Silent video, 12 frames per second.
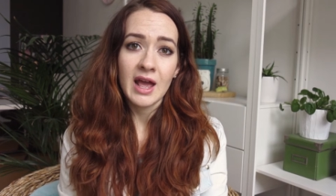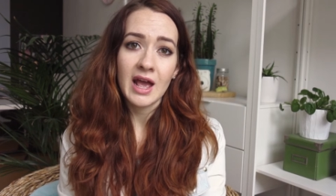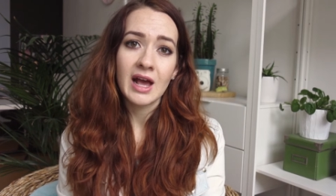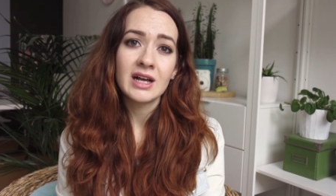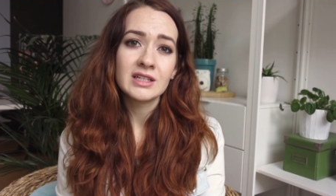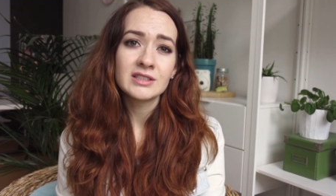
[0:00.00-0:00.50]

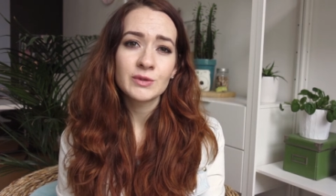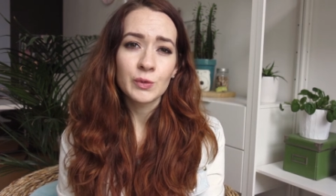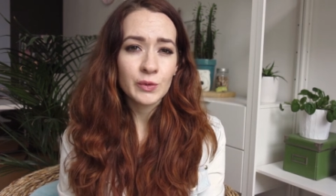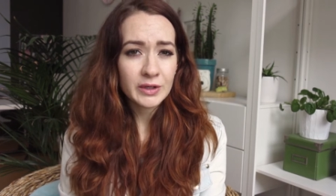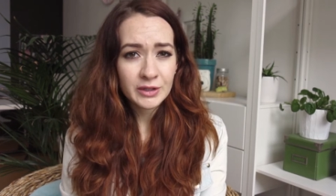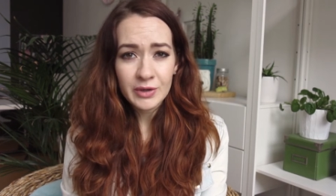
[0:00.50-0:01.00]

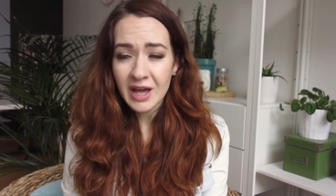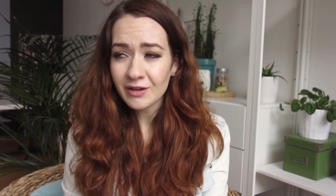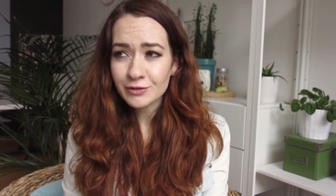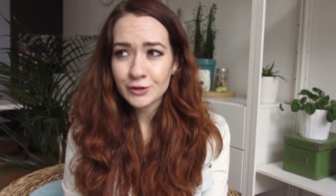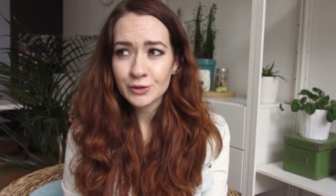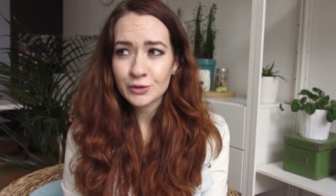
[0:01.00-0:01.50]
And you
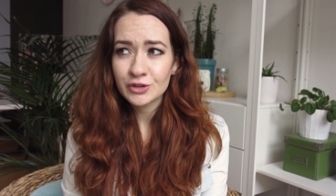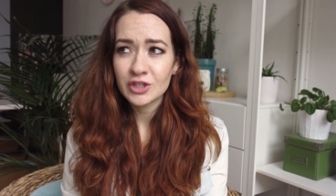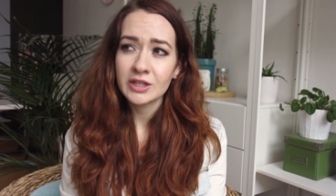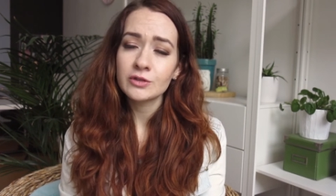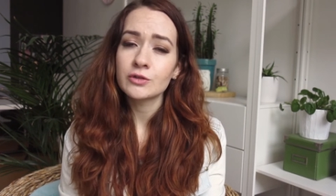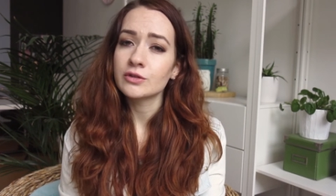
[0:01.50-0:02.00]
have to
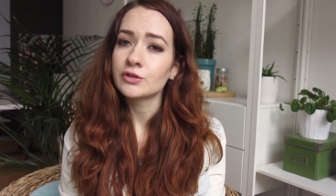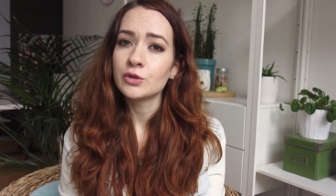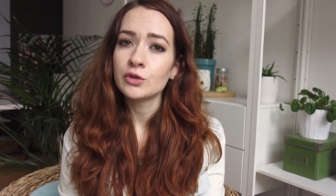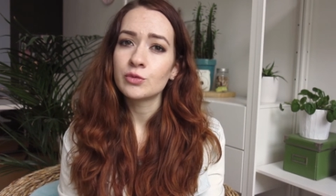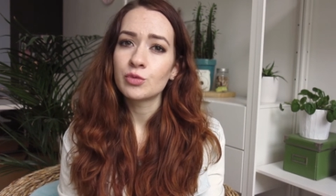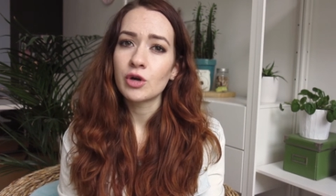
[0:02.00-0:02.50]
change your
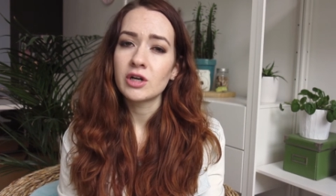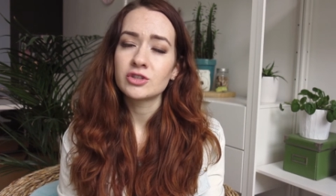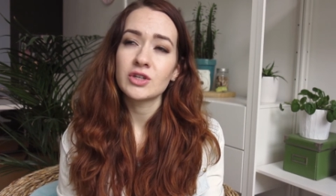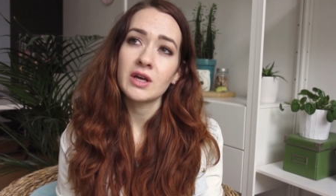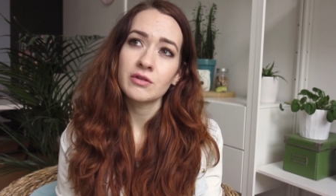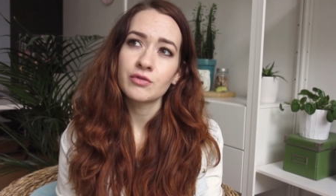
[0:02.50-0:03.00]

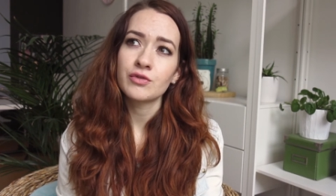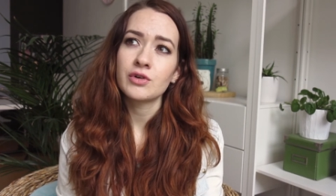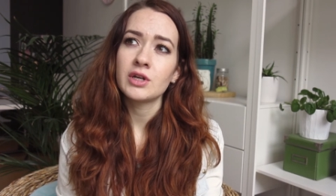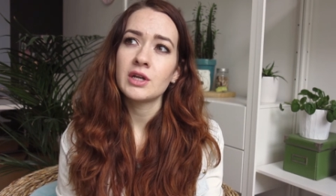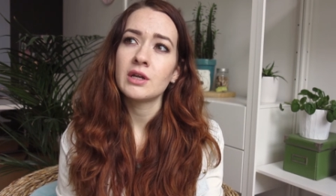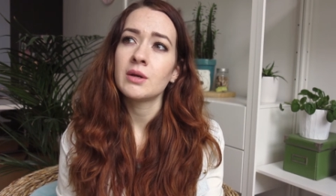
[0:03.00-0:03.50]
toothbrush
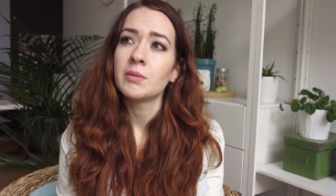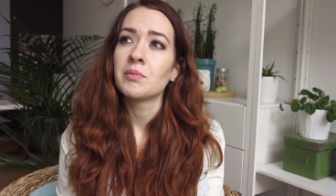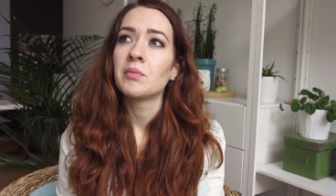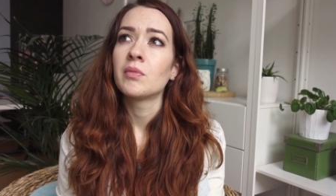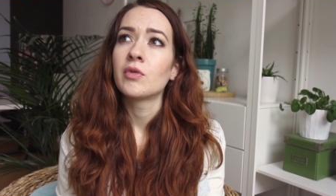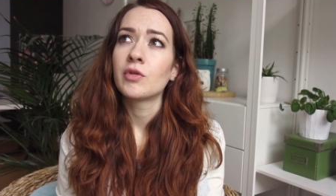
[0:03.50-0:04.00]
every
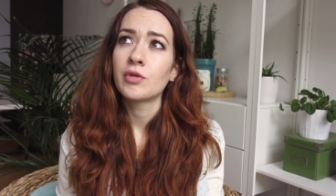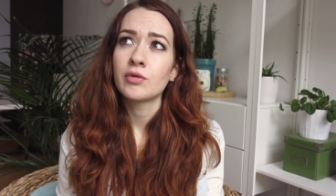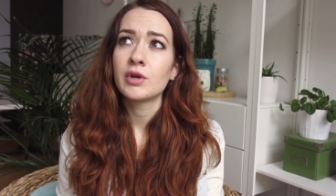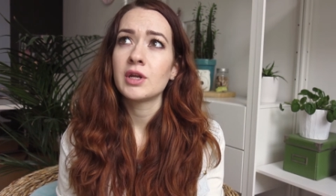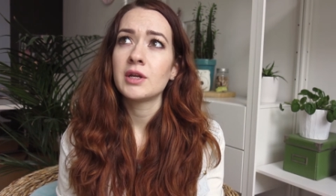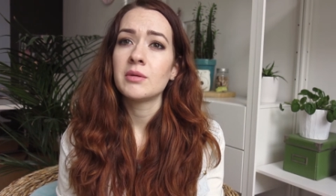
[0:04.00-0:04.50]

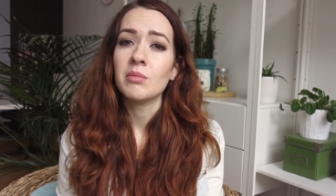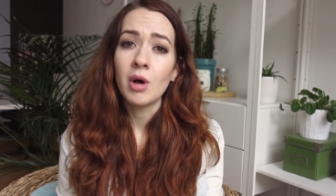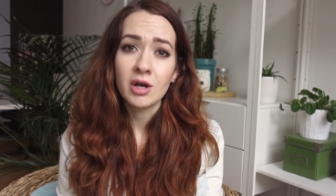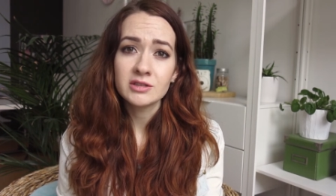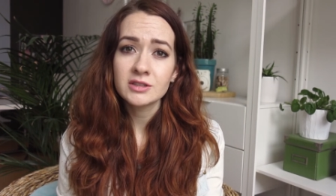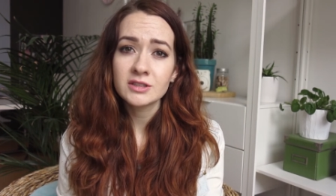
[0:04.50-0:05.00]
3
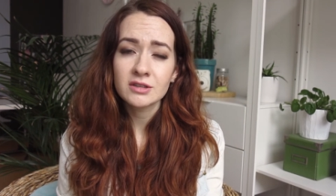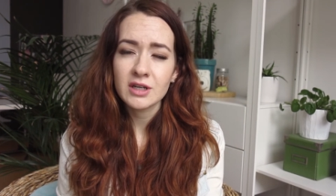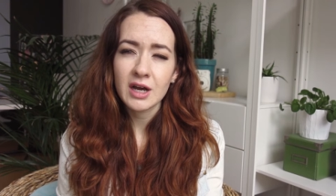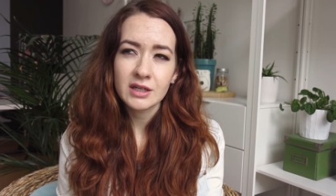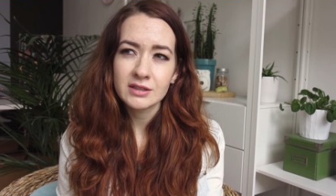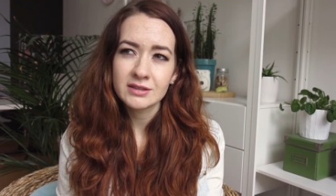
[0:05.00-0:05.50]
months,
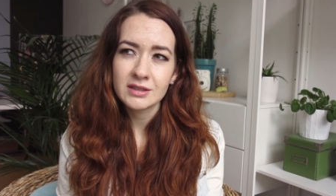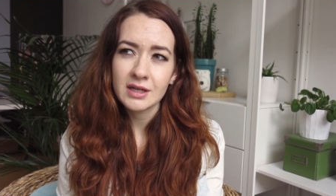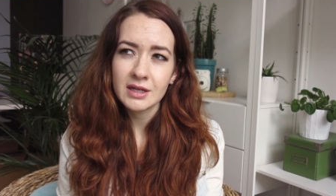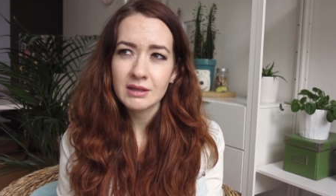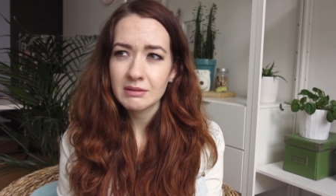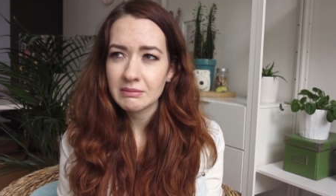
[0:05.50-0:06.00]
I
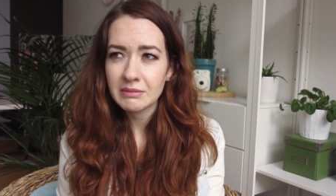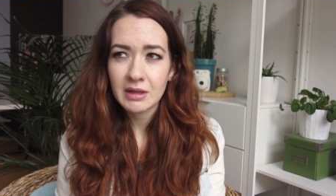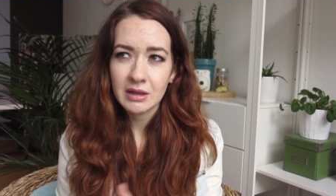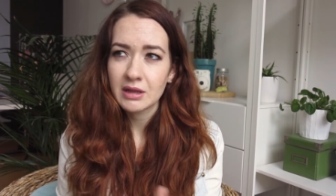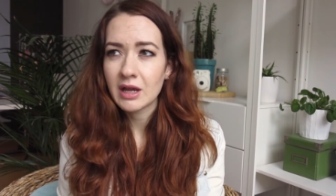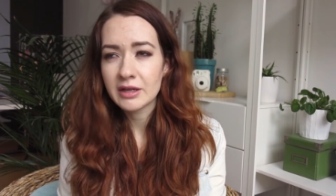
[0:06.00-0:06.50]
say,
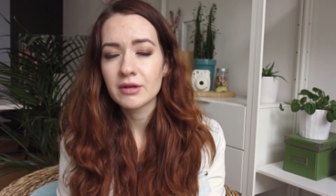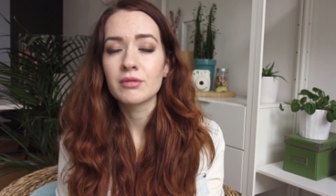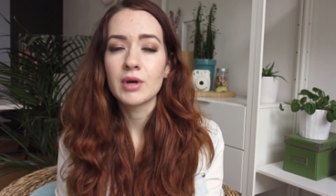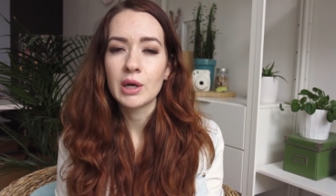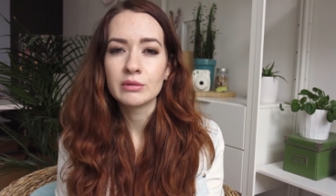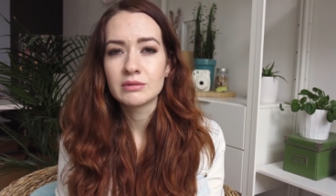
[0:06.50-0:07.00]
like
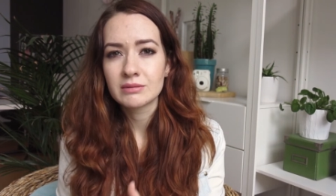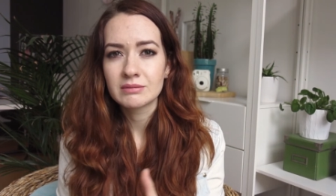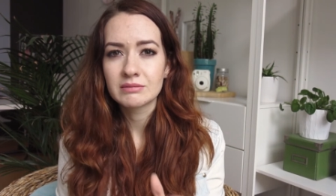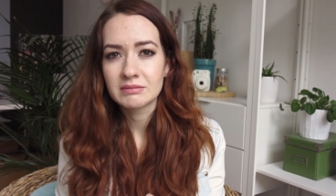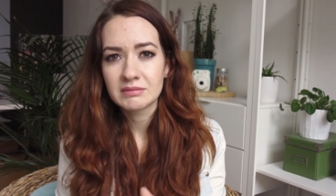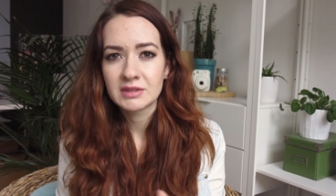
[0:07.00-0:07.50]
around
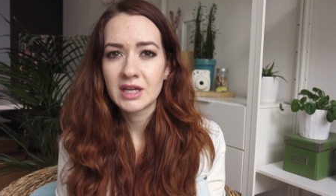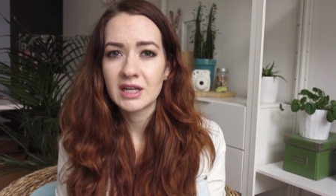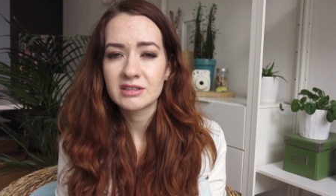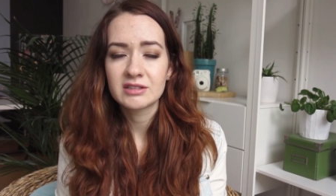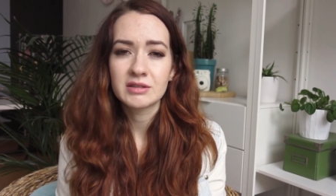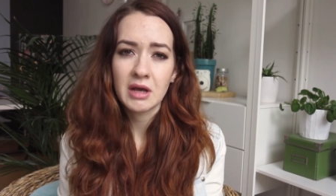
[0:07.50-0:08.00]

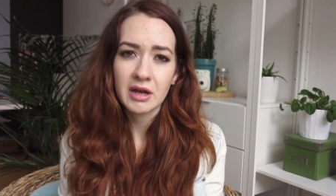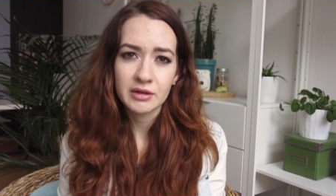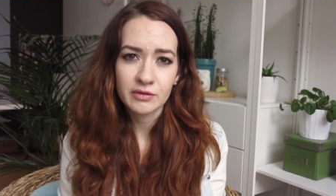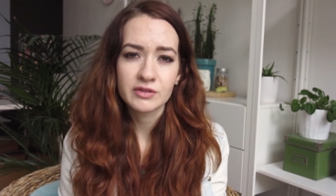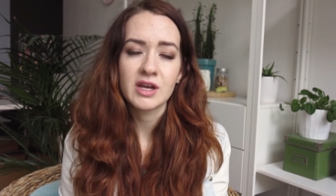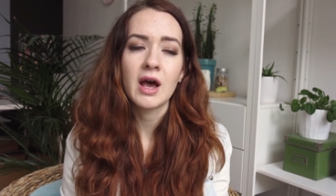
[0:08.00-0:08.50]
that kind
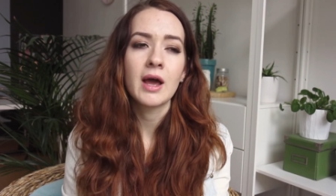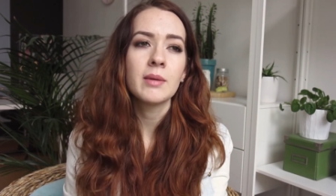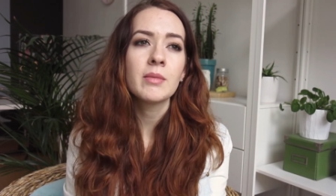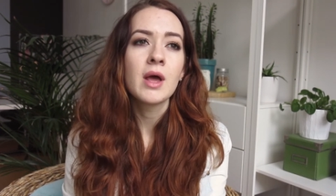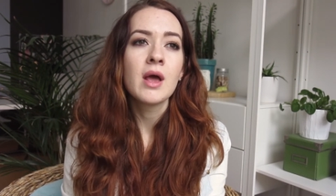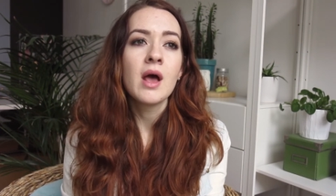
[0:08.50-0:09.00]
of time.